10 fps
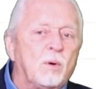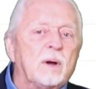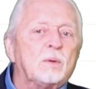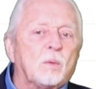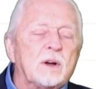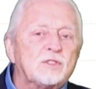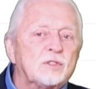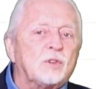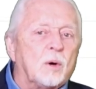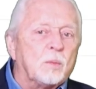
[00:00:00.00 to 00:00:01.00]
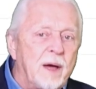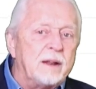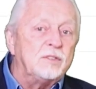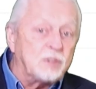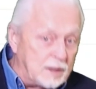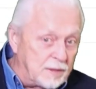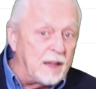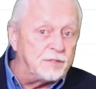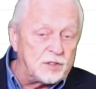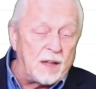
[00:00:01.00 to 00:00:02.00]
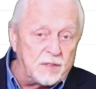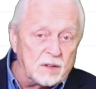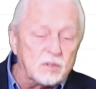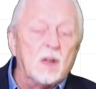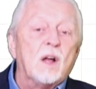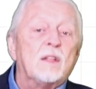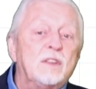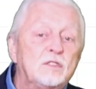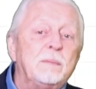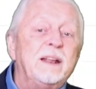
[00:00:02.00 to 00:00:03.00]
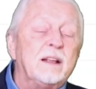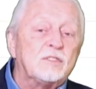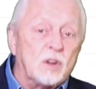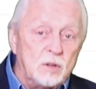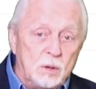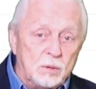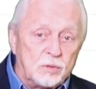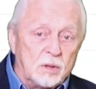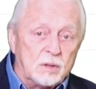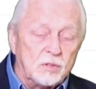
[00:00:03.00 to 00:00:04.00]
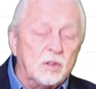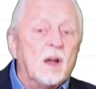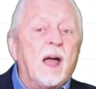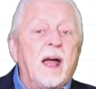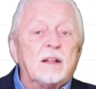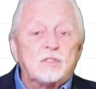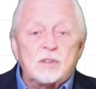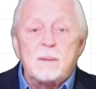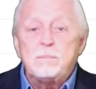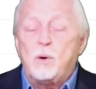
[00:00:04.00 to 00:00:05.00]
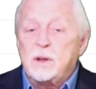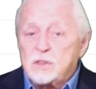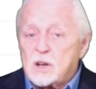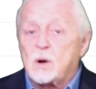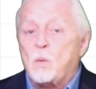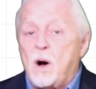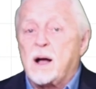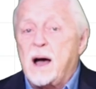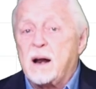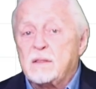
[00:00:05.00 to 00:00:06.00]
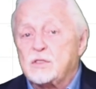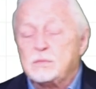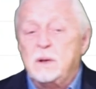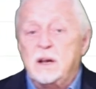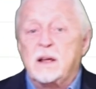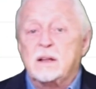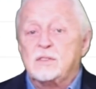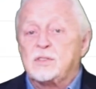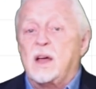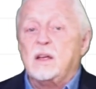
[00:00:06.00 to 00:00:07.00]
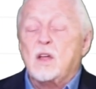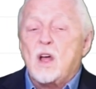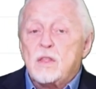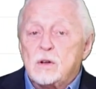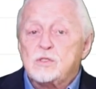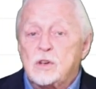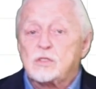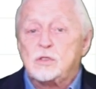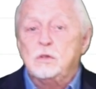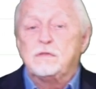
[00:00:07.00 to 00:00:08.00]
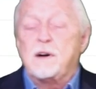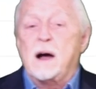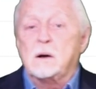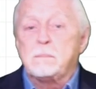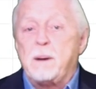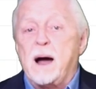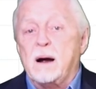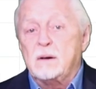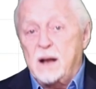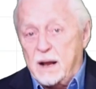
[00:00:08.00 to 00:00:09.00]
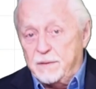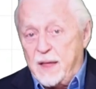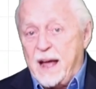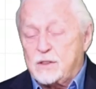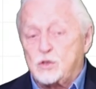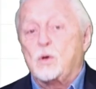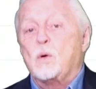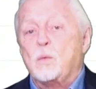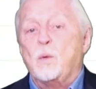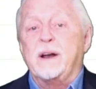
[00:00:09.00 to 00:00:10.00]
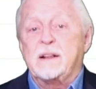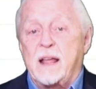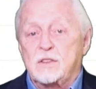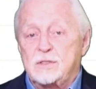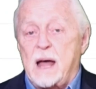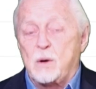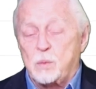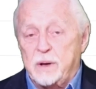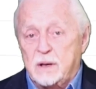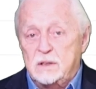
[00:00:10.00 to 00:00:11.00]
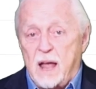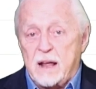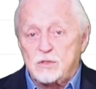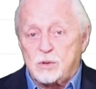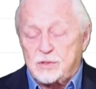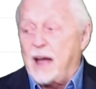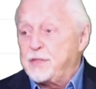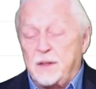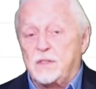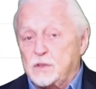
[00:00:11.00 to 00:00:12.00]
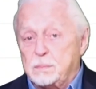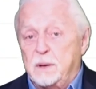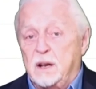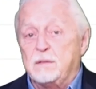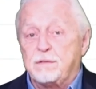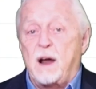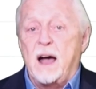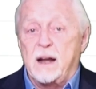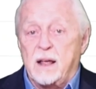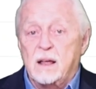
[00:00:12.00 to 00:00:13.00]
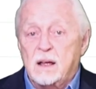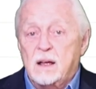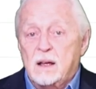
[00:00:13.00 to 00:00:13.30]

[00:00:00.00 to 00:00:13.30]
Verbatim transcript: point, Russia's already, and they've said this, these meetings are useless. At some point, they're going to walk out of this meeting and say they're just too far apart, and that's when it gets now really dangerous. I think this meeting Friday